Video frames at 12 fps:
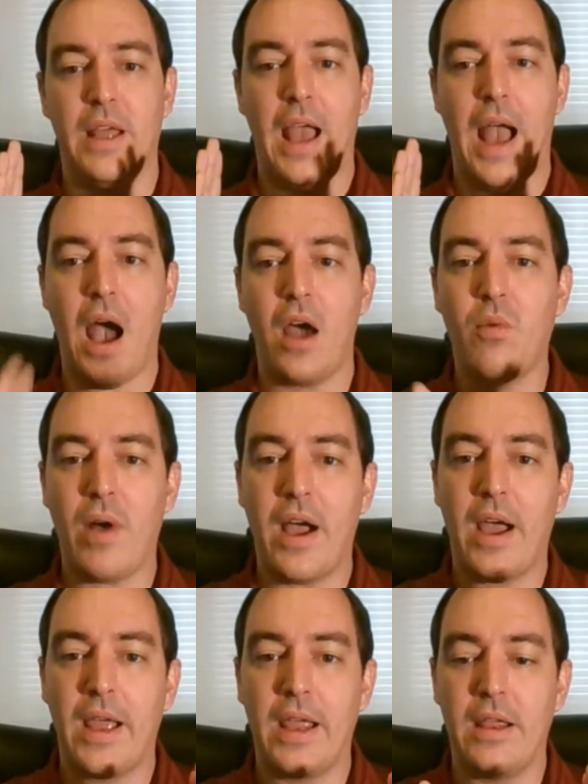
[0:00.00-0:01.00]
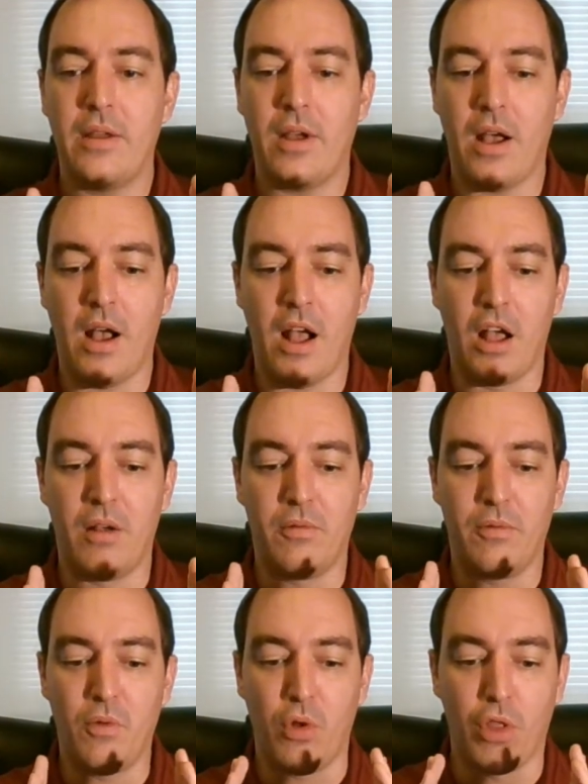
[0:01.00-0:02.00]
how do
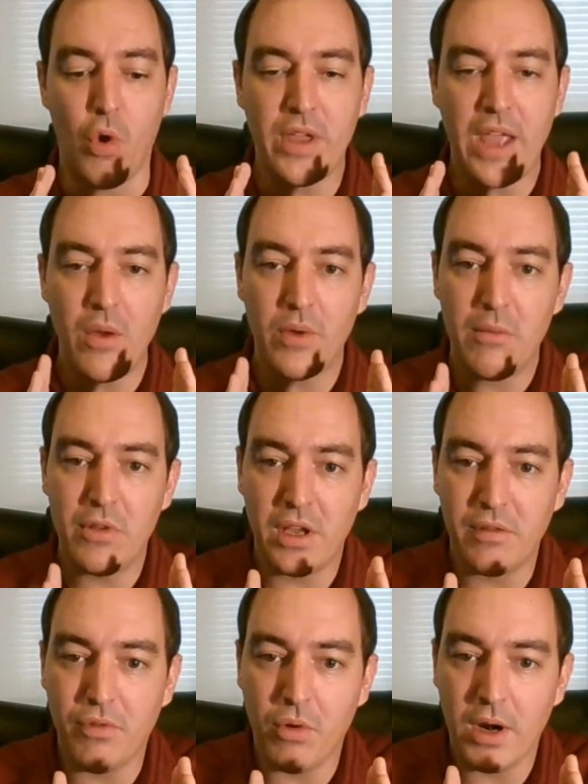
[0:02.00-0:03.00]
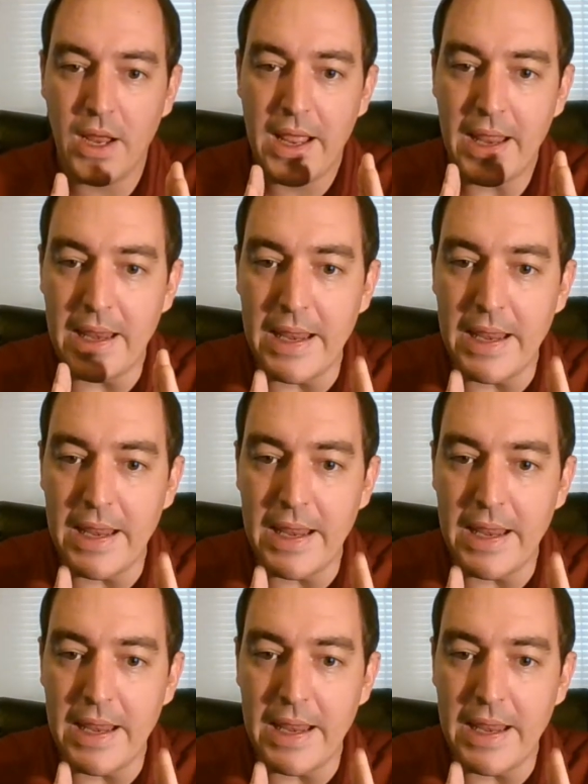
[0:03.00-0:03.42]
I locate what I'm looking for